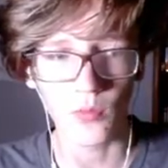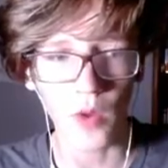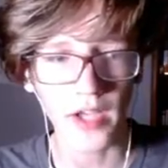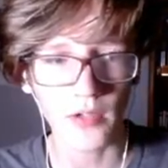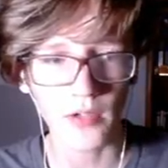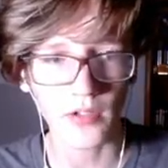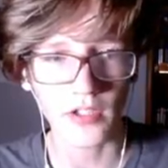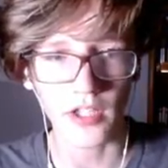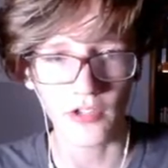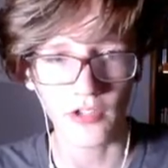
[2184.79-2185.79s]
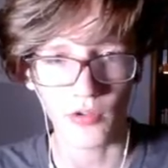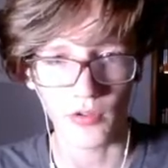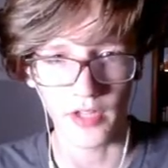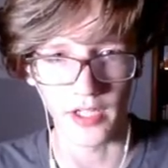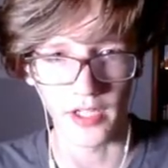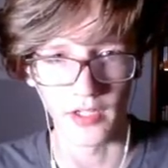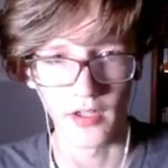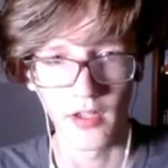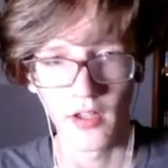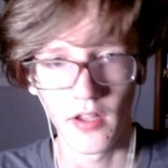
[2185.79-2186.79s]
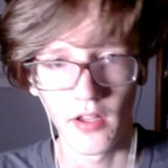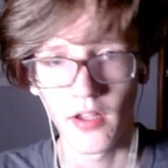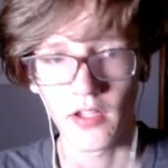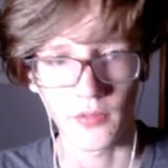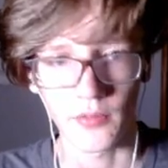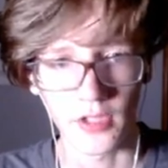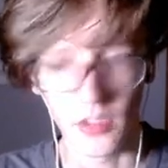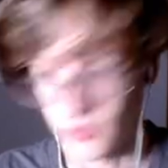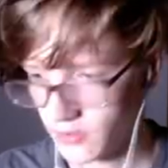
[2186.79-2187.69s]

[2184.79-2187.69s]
wire cluster thing. Here we go.